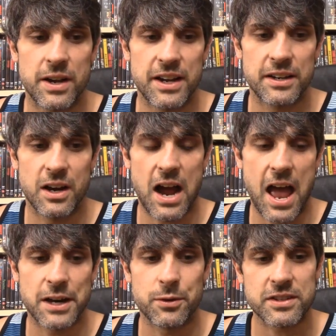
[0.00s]
And
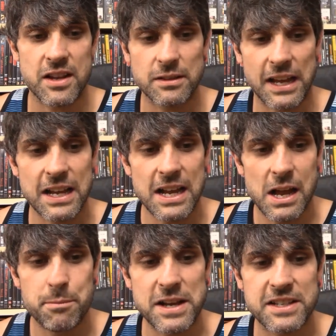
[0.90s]
I don't want to say like
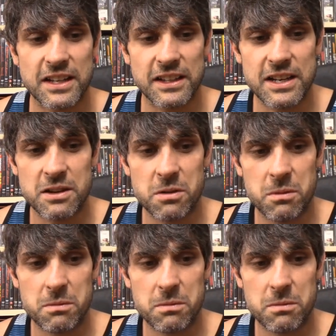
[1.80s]
basically